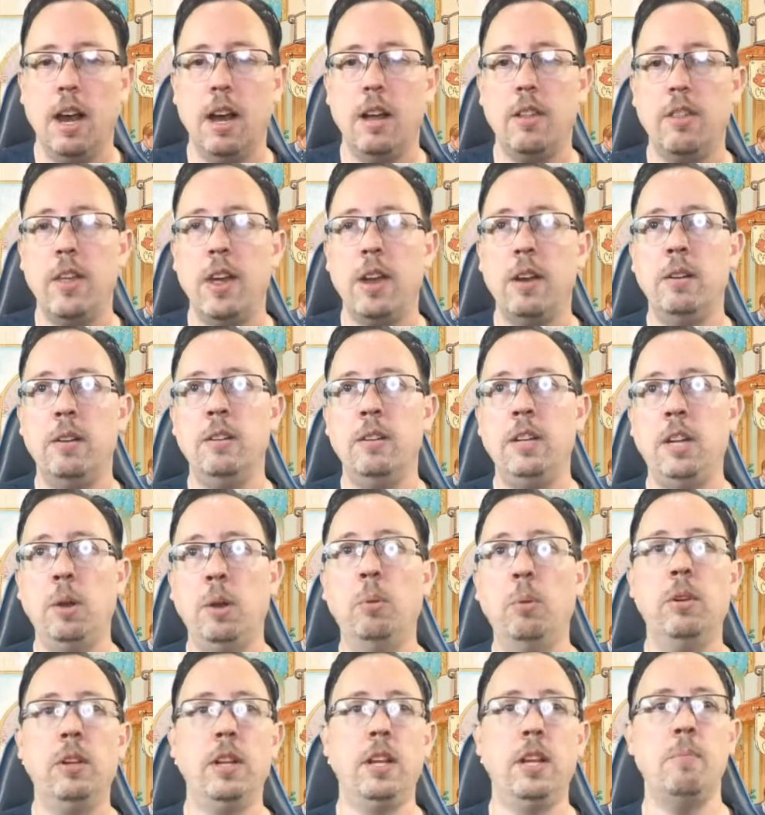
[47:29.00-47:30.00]
then you
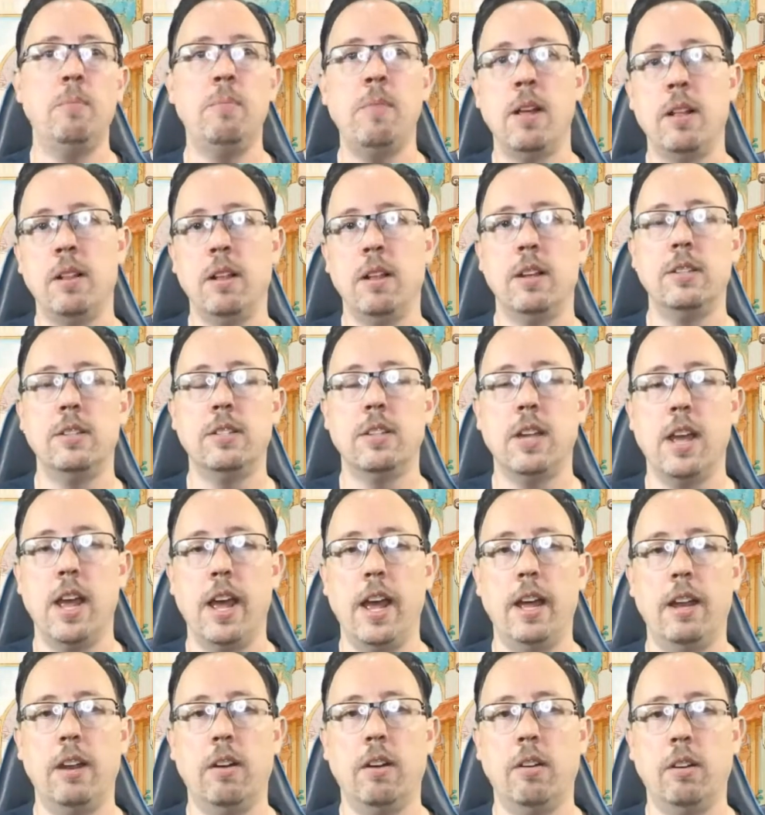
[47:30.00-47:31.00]
will email us
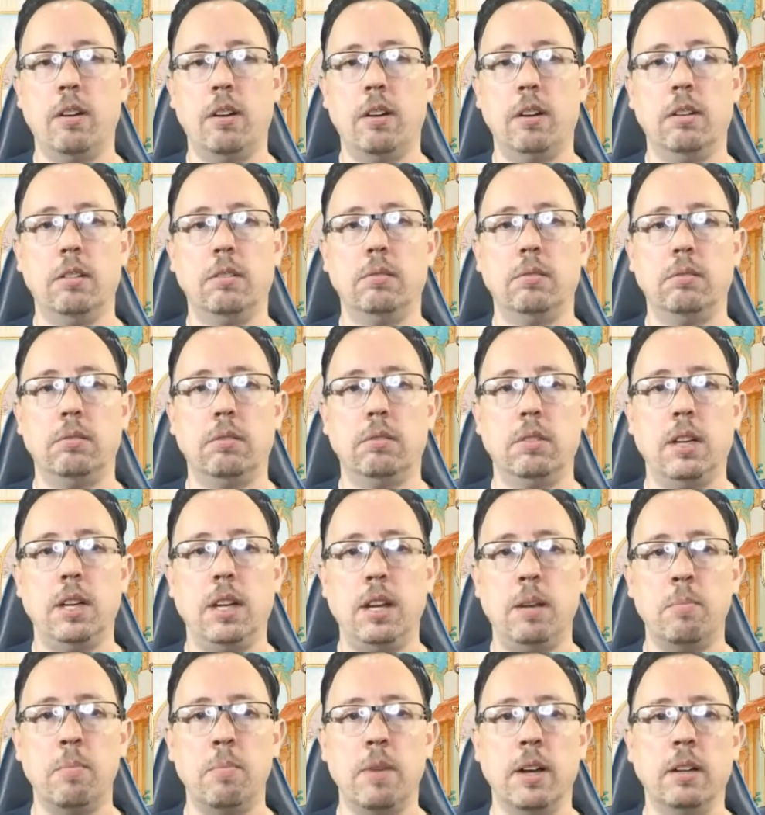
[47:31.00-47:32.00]
at our
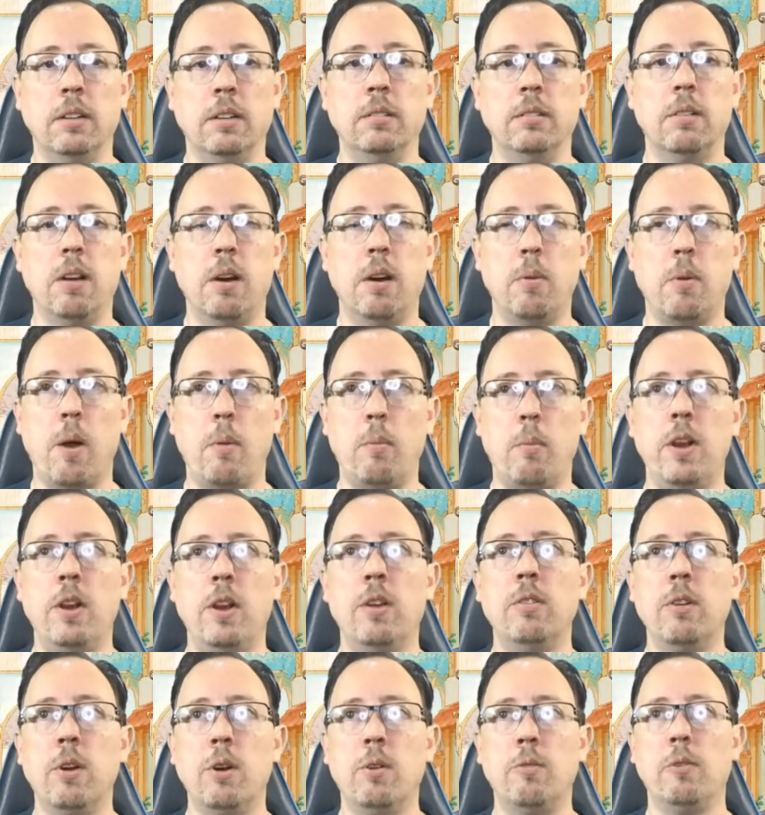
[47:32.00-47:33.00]
email. Oh, we
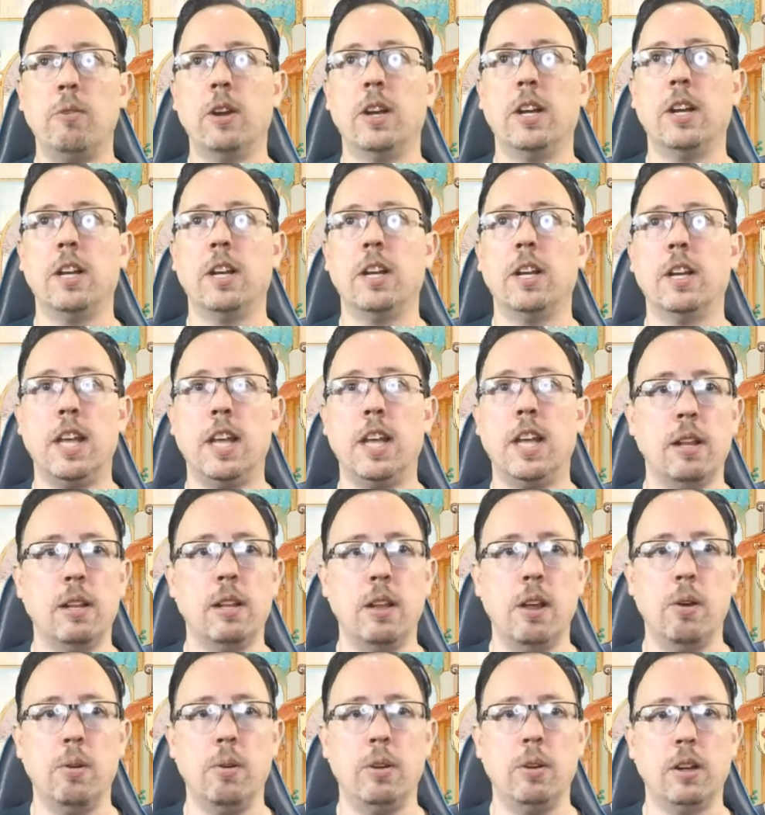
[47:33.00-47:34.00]
don't know if we're going to keep it
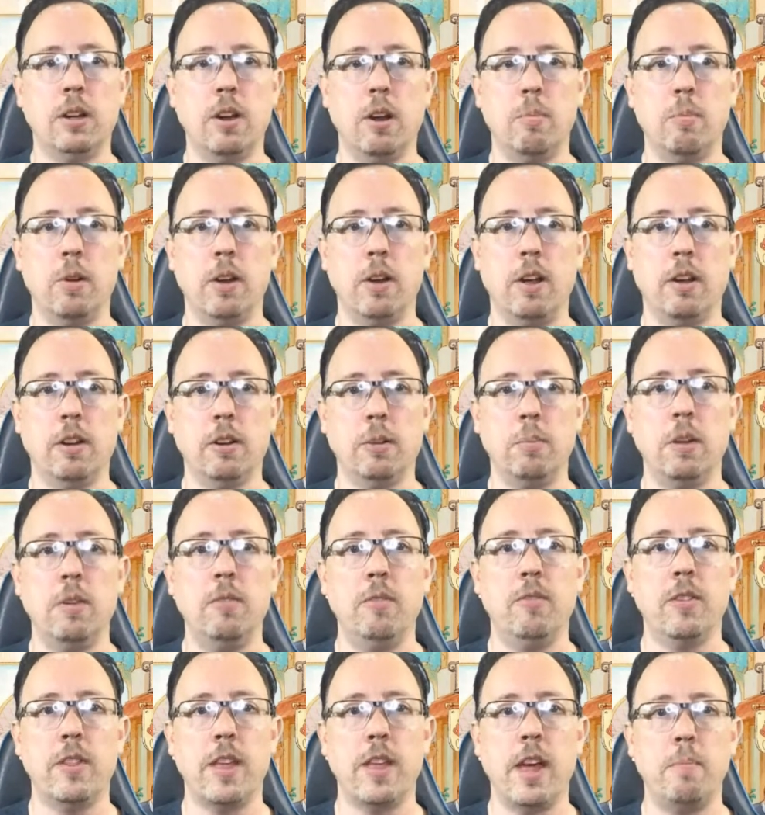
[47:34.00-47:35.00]
hello@Cardboard Alchemy
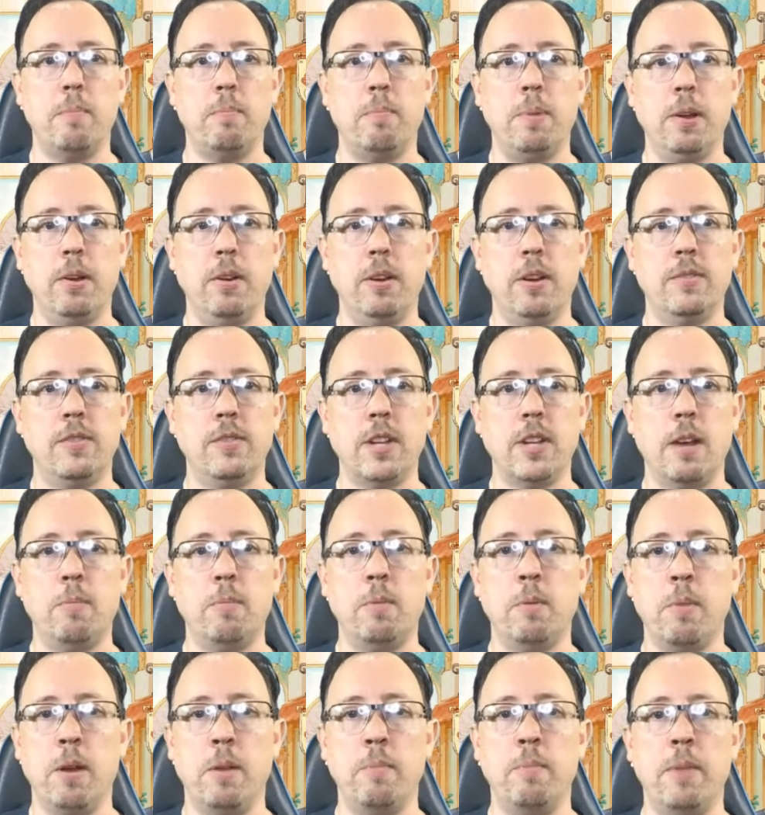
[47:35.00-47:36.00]
for that period of time.
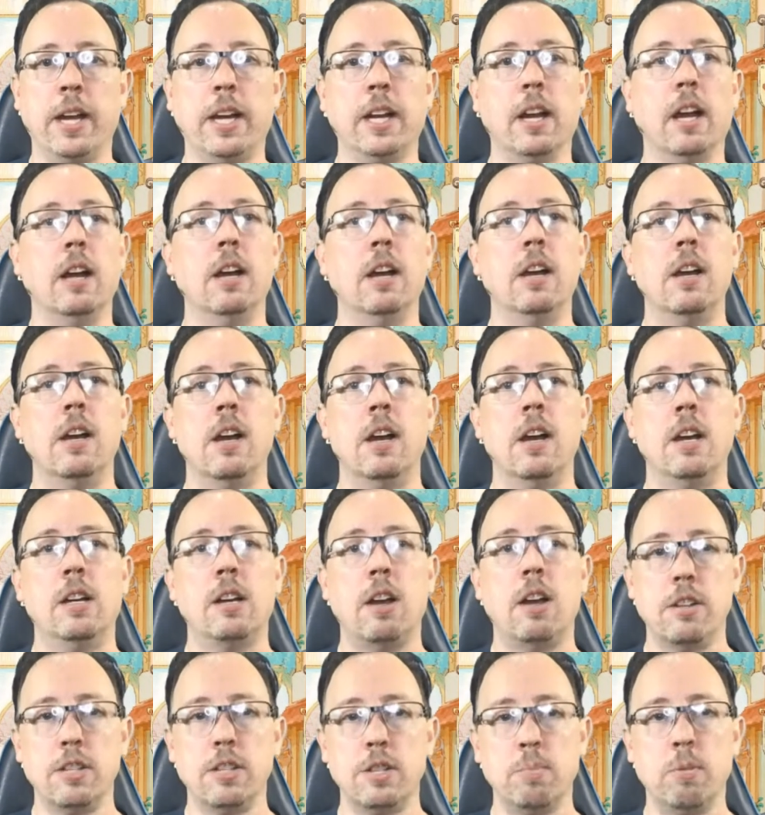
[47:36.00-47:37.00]
We might make a
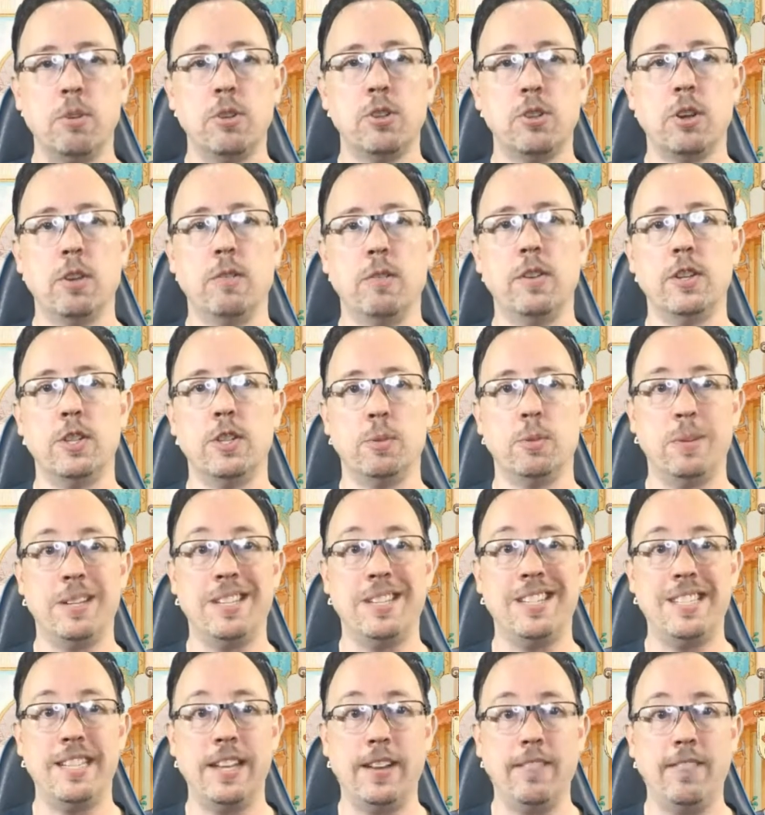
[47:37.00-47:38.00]
customer service
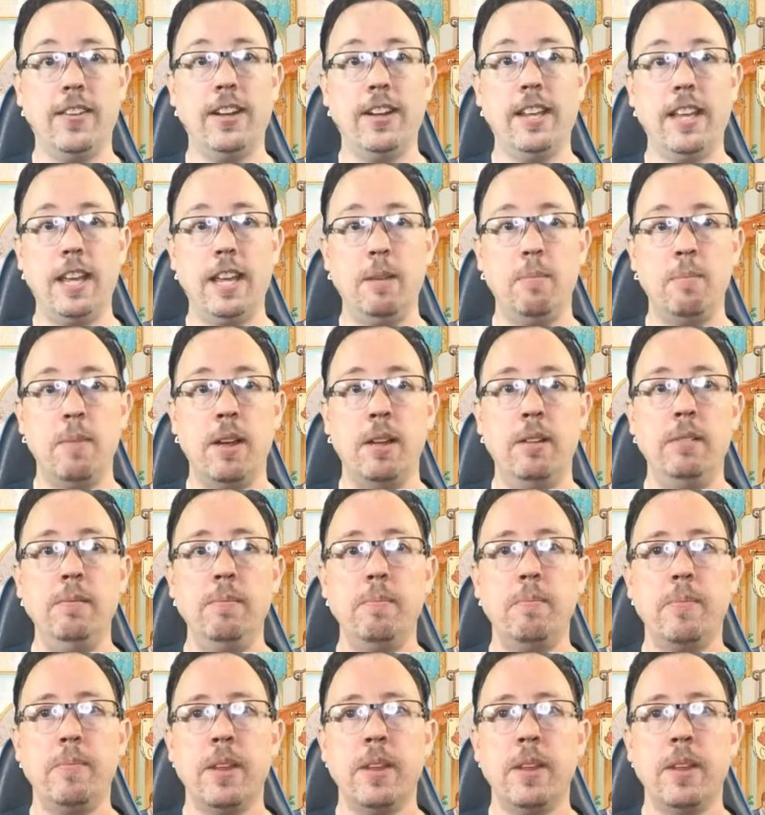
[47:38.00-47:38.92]
specific email,